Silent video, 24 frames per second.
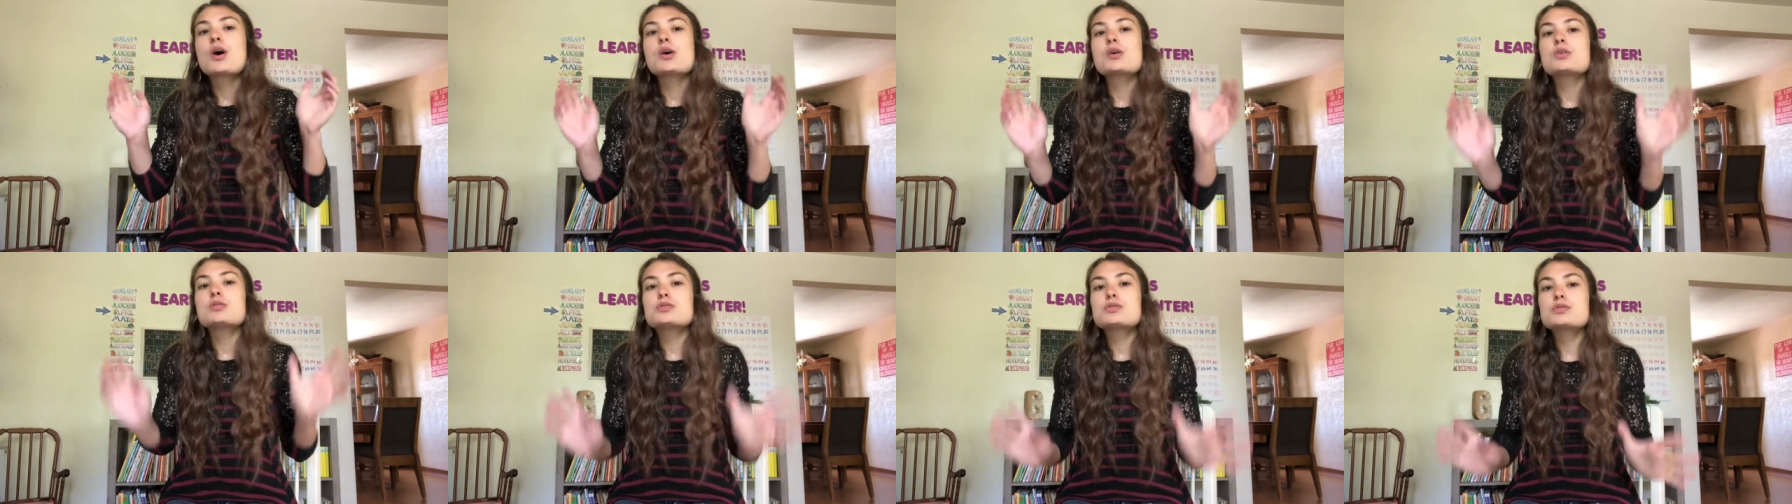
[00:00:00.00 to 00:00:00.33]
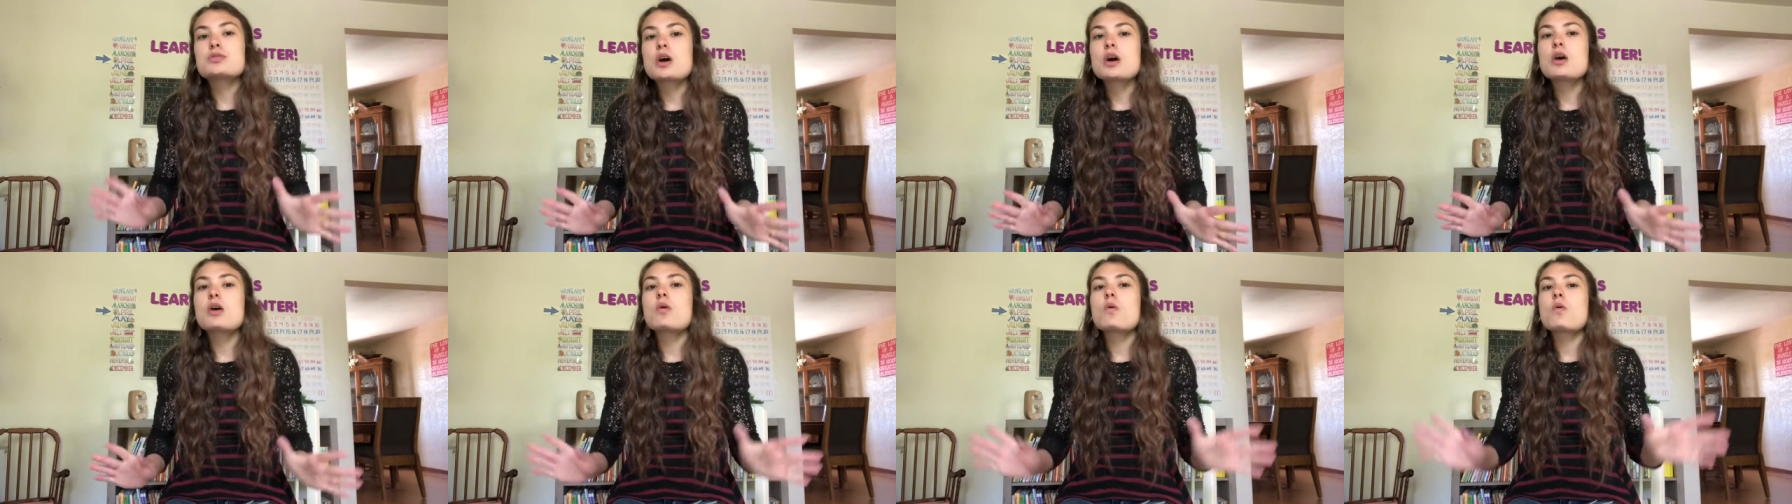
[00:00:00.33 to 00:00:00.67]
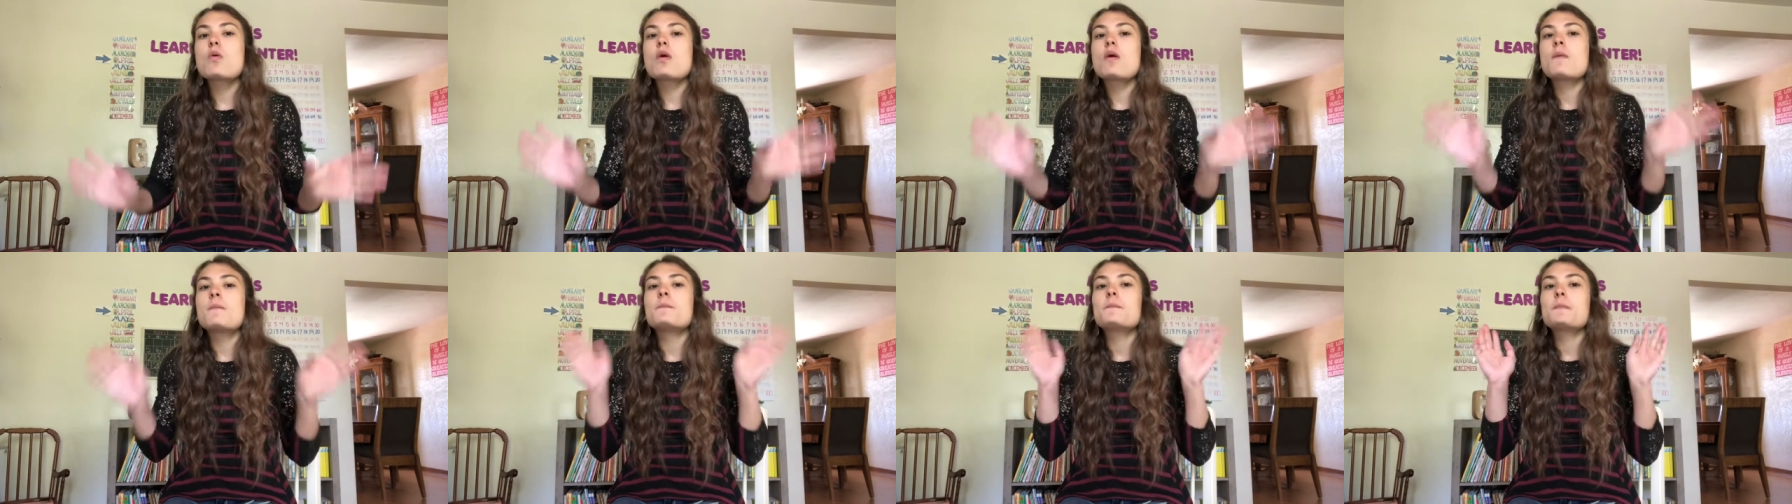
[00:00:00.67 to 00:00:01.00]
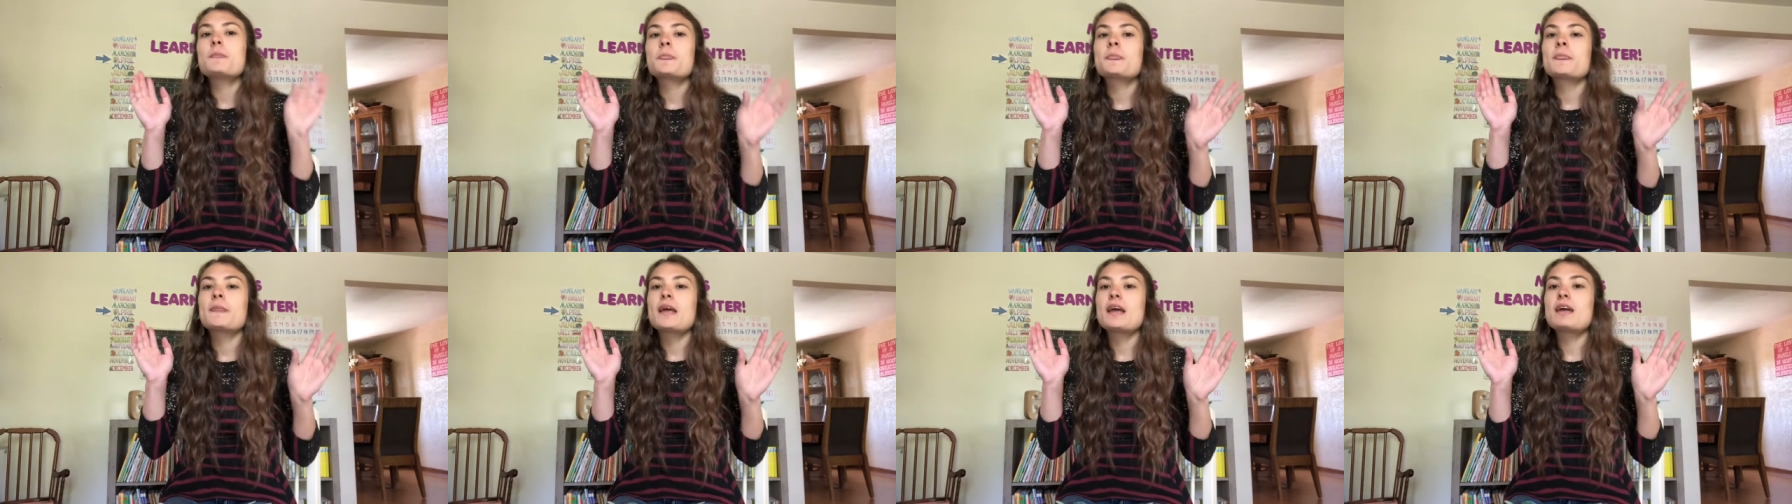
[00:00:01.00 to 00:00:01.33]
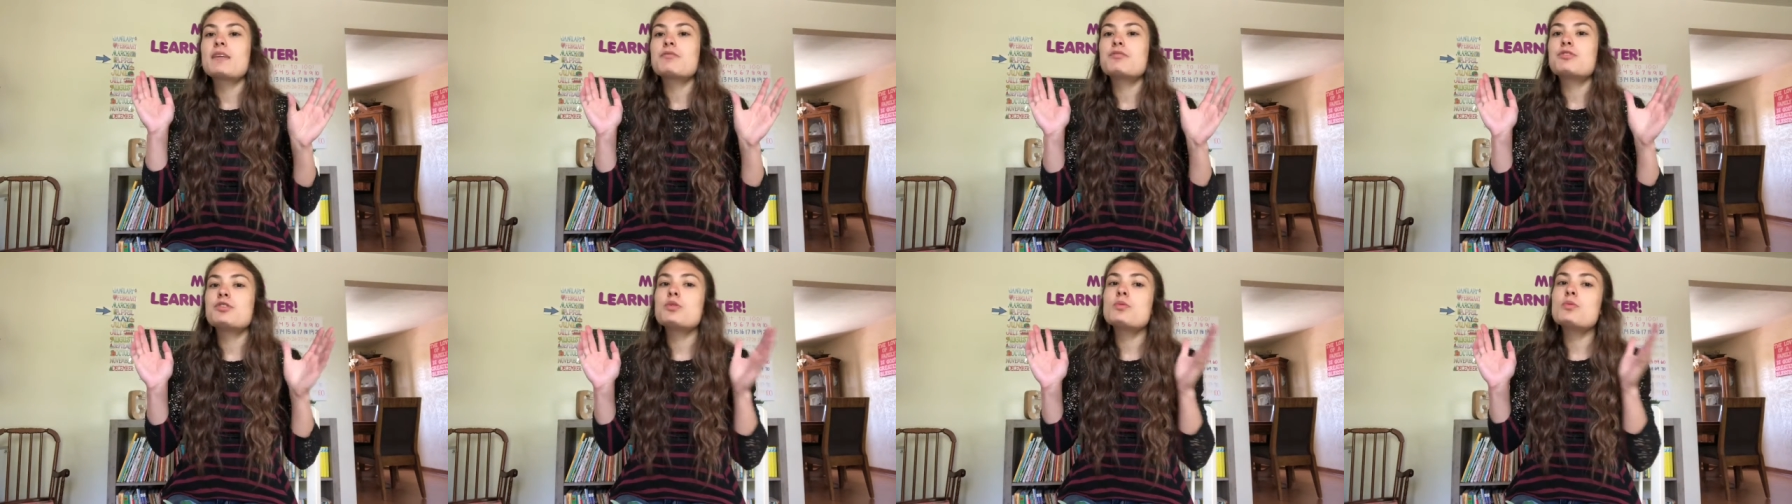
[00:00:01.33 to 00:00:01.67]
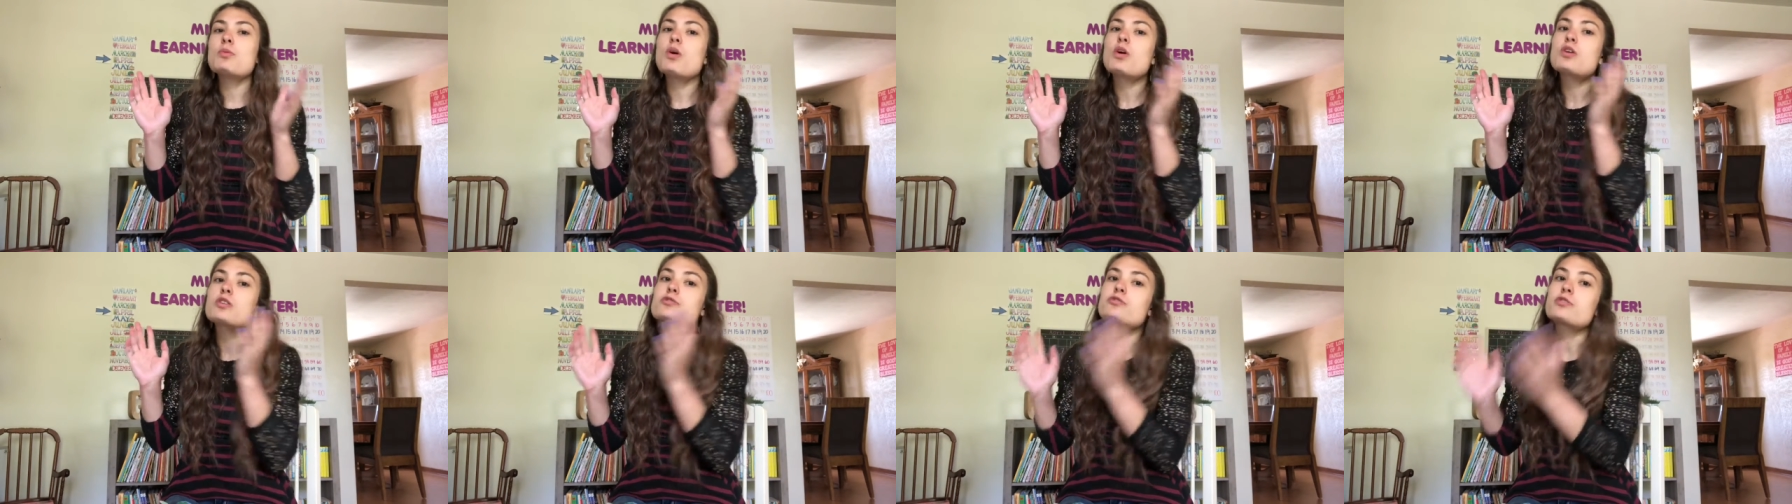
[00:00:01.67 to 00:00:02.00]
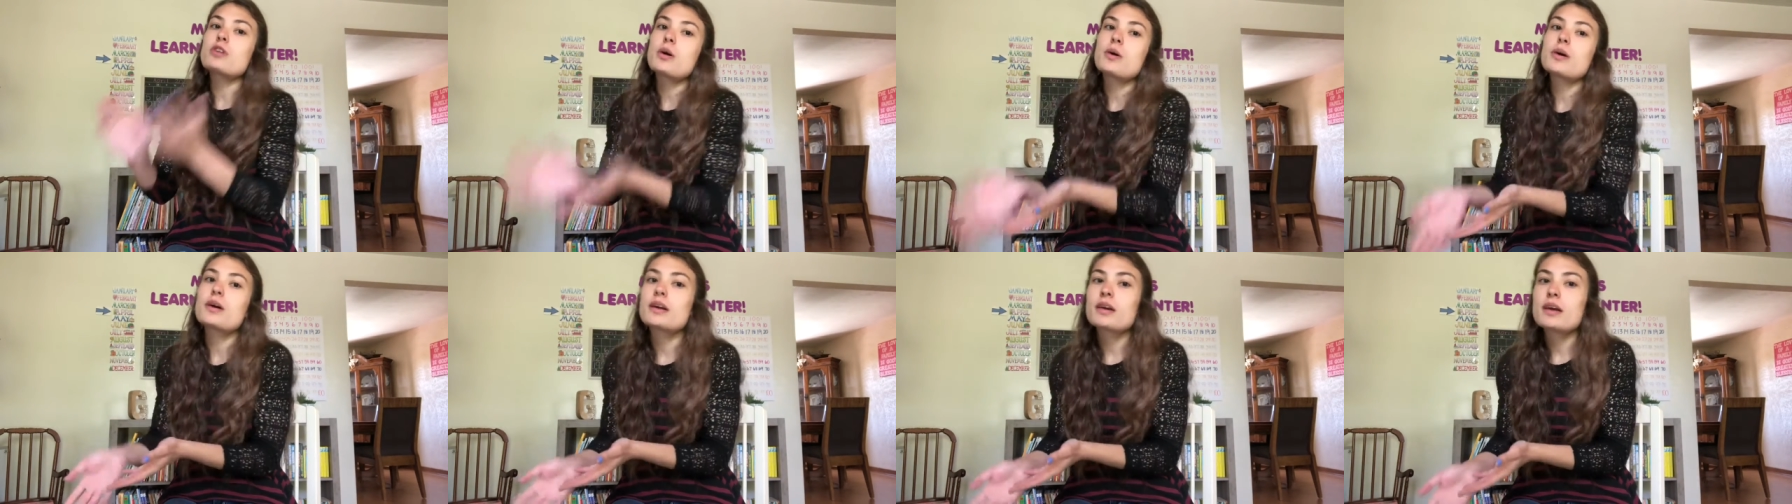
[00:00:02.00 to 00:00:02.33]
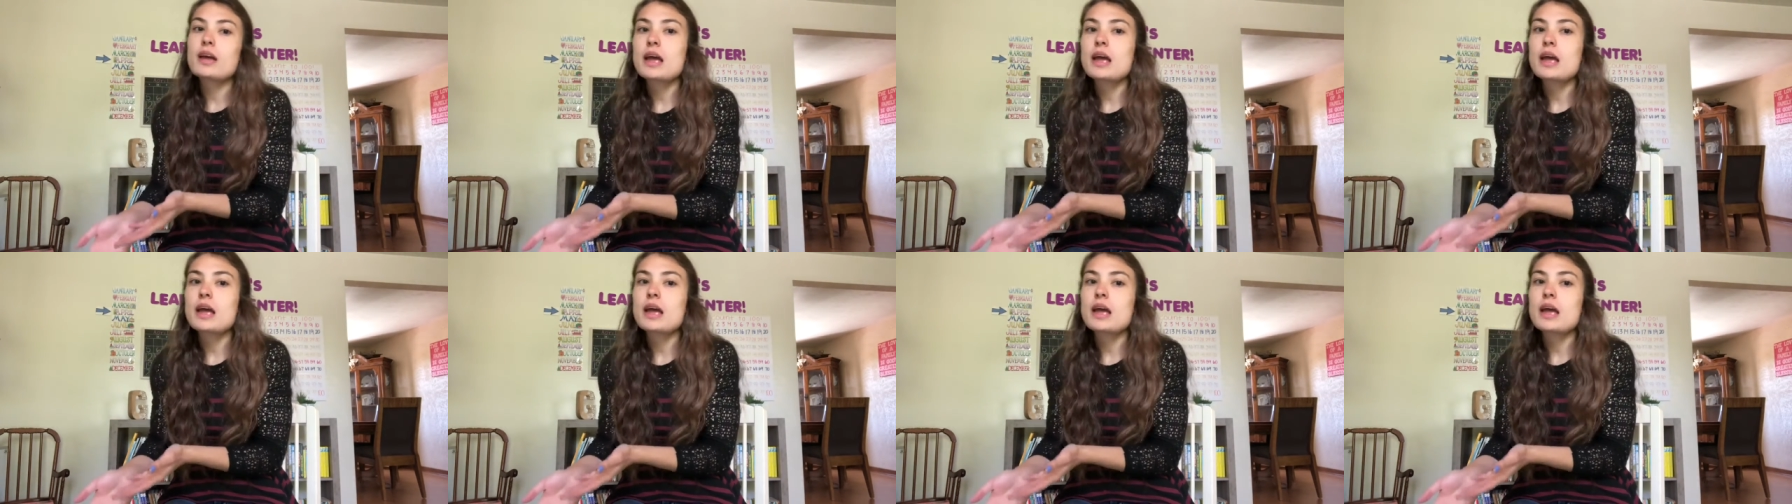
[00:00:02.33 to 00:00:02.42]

so if you are drawing